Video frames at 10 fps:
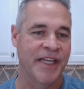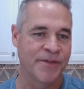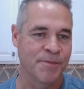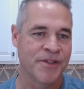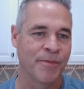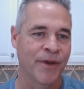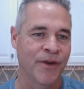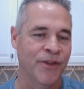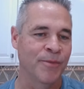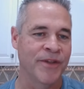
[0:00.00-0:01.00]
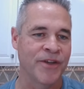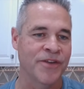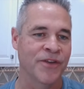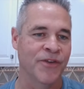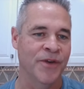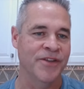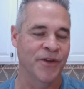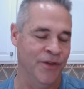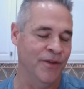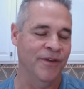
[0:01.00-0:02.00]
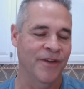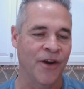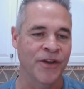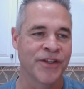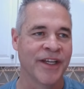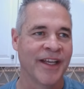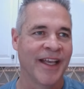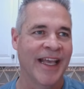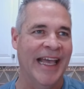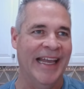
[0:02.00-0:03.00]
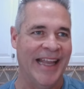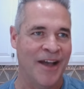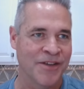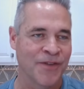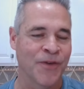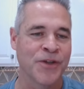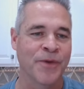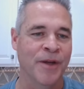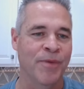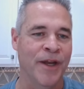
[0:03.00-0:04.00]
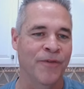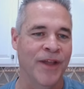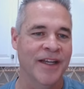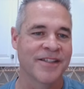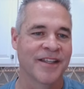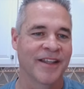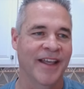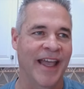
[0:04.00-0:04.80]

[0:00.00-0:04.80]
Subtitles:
which gives them stability through the mid-tarsal joints or through the arch, allows the first ray to plantar flex.